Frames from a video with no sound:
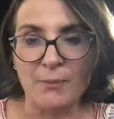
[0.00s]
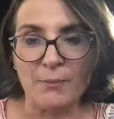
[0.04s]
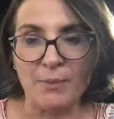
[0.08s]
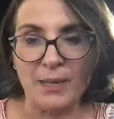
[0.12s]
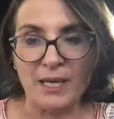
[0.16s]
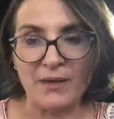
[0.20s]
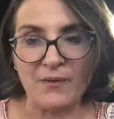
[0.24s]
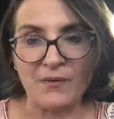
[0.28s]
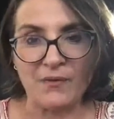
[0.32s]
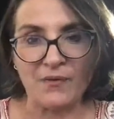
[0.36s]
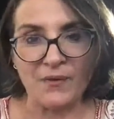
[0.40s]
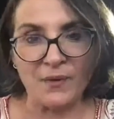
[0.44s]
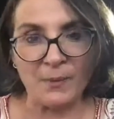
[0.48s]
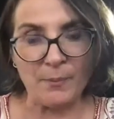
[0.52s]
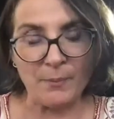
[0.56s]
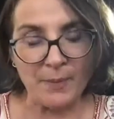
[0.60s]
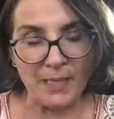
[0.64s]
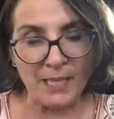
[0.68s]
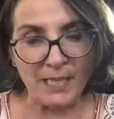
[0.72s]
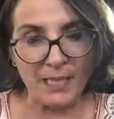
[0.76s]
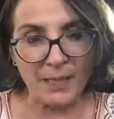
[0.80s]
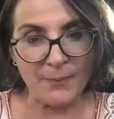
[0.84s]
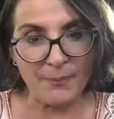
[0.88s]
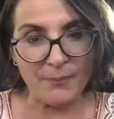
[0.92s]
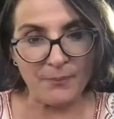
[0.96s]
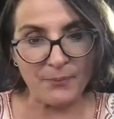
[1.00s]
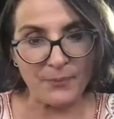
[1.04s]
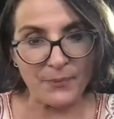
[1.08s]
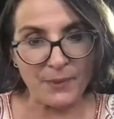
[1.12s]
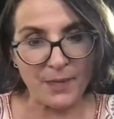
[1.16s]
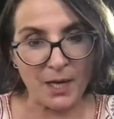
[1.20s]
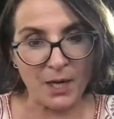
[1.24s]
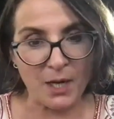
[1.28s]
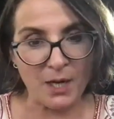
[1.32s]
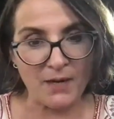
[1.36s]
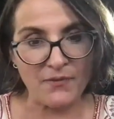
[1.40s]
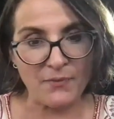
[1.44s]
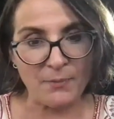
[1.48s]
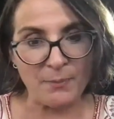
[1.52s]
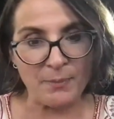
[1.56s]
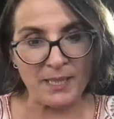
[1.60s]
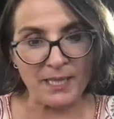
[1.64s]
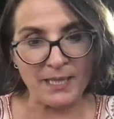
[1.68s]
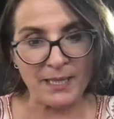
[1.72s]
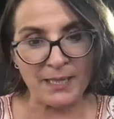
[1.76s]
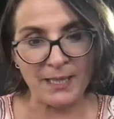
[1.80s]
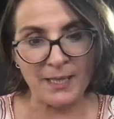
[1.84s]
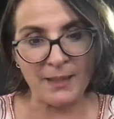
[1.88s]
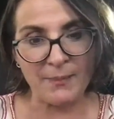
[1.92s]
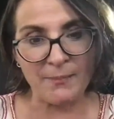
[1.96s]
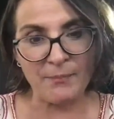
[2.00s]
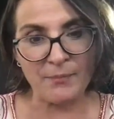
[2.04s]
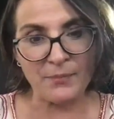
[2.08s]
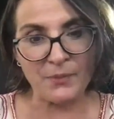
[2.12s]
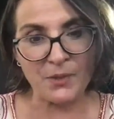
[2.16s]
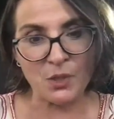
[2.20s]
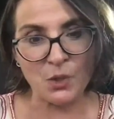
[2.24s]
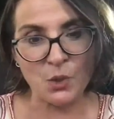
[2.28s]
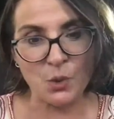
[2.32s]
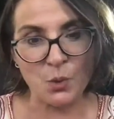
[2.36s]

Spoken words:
But for me, I've become